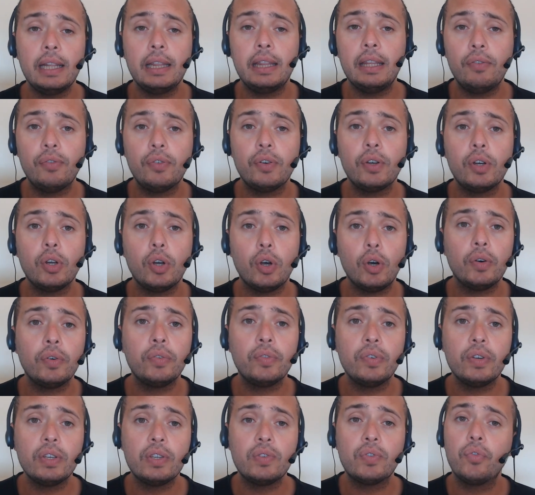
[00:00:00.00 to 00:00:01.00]
different
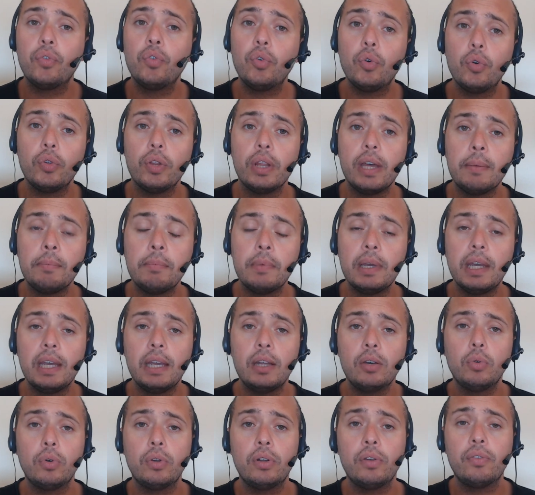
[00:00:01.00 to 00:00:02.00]
offers for them in
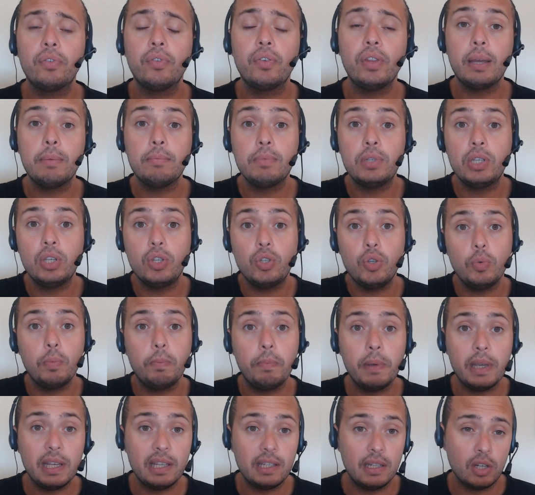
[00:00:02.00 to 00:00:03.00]
order for them to do
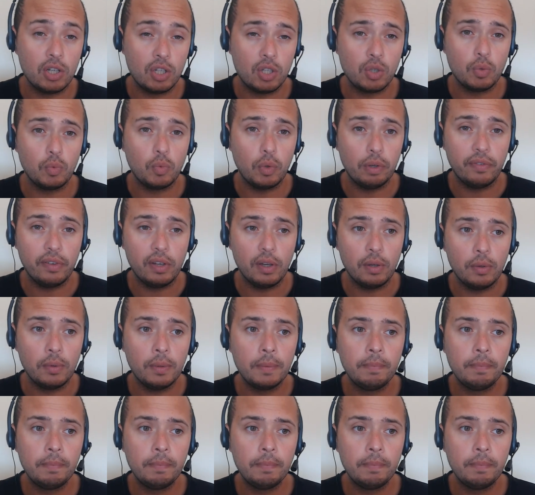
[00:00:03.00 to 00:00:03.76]
business with you.